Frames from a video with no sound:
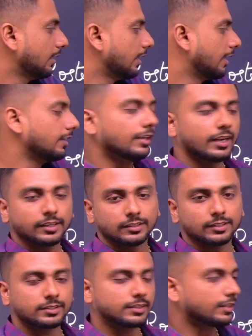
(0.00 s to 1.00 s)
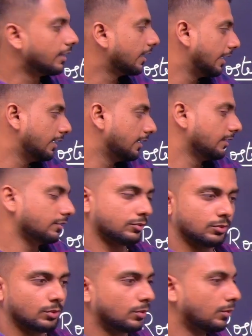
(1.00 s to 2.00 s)
n, and this line is
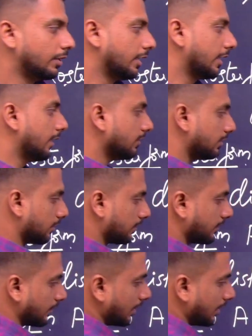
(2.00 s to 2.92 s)
known as,